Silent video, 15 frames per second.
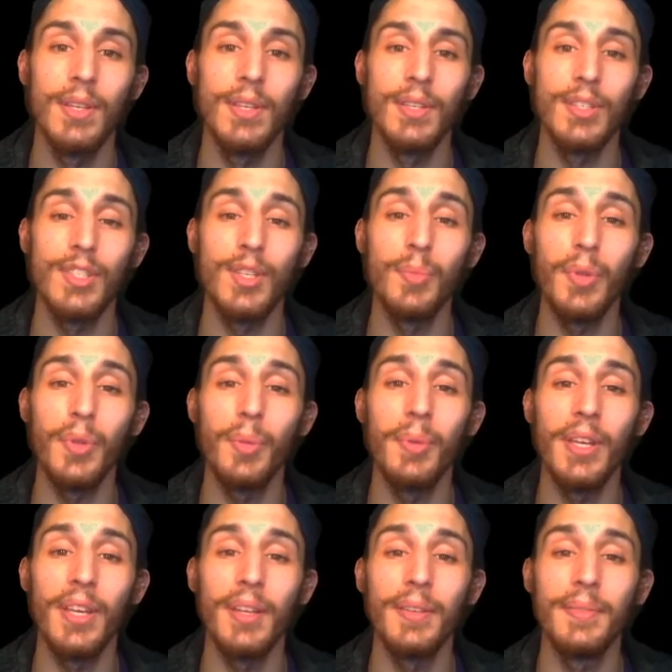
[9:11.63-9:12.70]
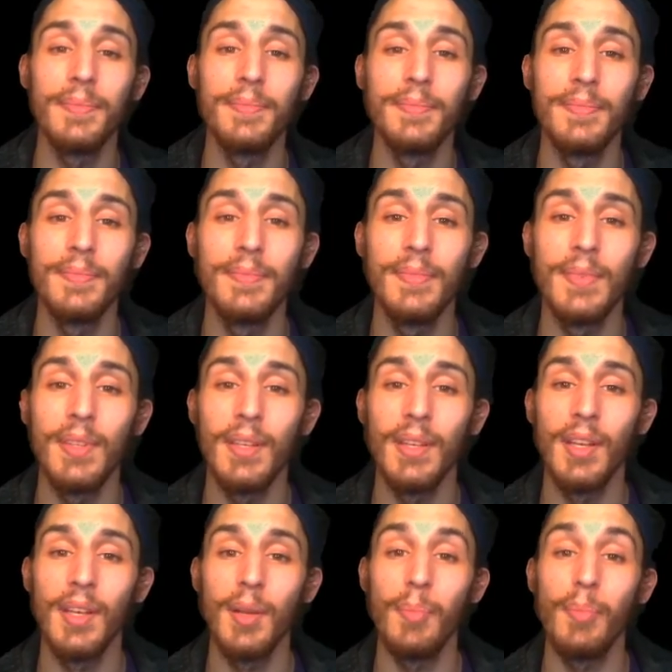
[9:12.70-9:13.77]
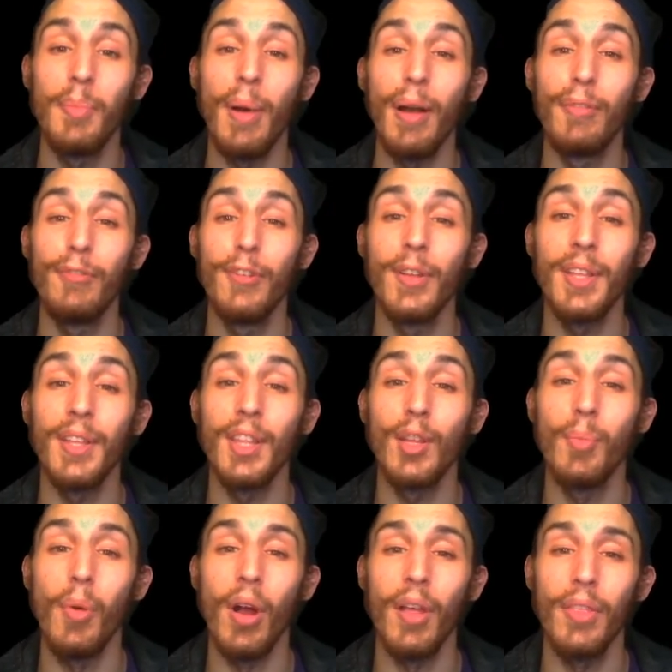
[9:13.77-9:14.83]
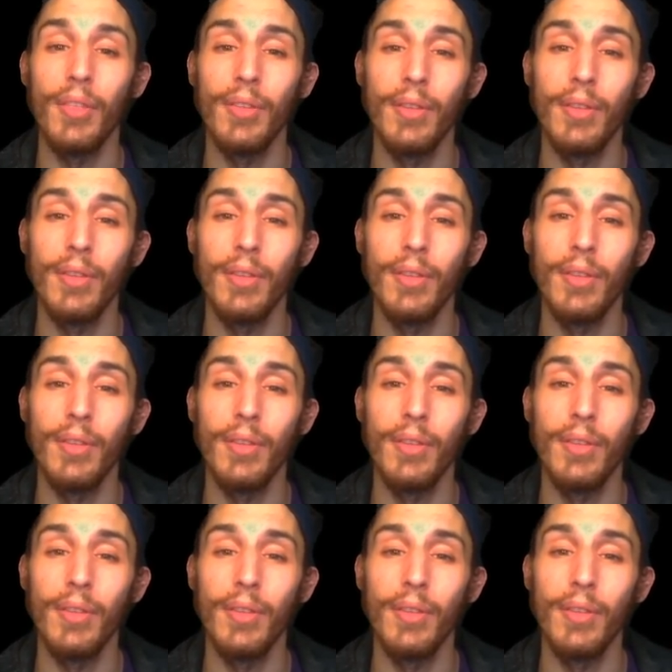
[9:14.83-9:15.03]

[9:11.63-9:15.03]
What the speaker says: Simply begin by feeling the breath.